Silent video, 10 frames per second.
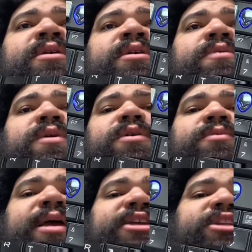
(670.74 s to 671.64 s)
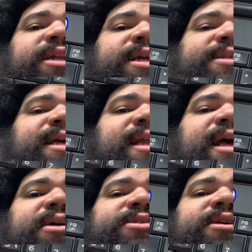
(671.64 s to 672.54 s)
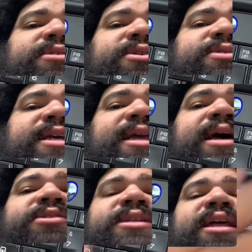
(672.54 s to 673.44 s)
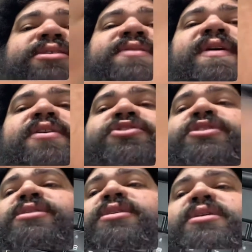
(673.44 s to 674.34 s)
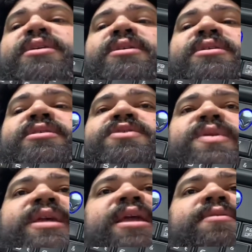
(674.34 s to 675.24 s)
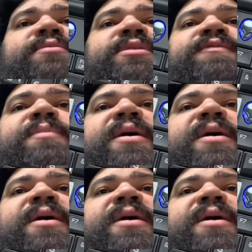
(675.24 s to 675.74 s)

well, we actually need 10 cows here. So 10 cows, 1,528. Buy